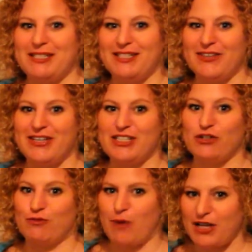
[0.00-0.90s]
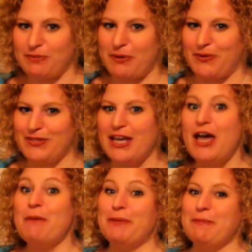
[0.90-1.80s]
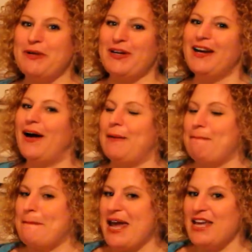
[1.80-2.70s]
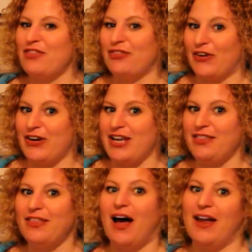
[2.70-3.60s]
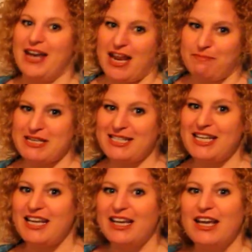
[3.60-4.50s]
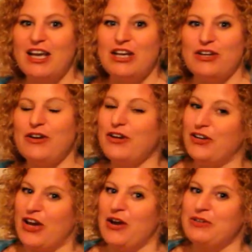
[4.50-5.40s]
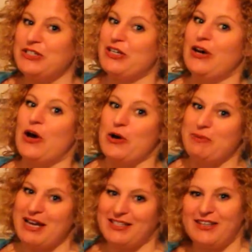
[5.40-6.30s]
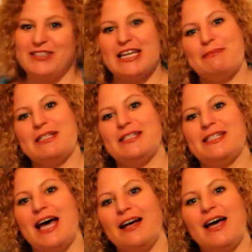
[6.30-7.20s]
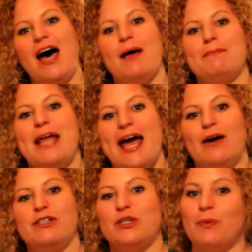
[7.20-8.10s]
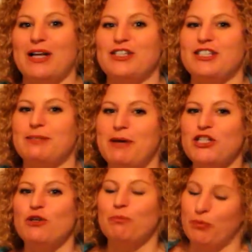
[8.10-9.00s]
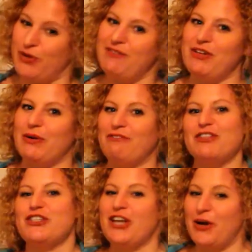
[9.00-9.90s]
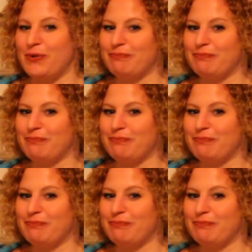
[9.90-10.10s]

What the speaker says: series Crossbones, premiering on May 30th on NBC. You can go to OBXentertainment.com now to watch a special preview of the show.